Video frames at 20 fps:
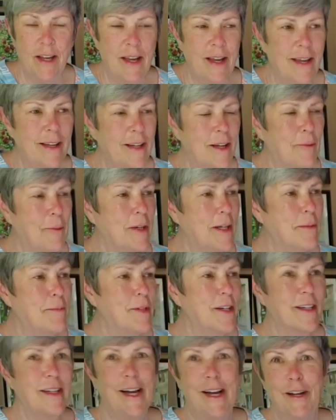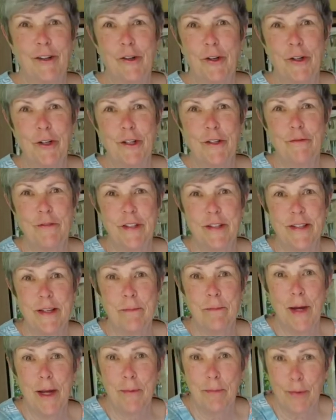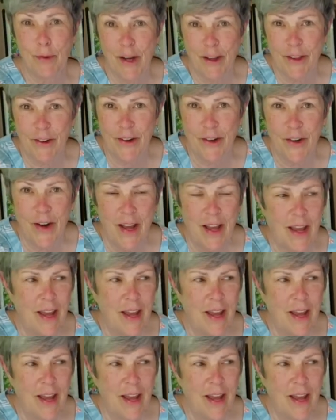And I went up to Concord to visit my brother.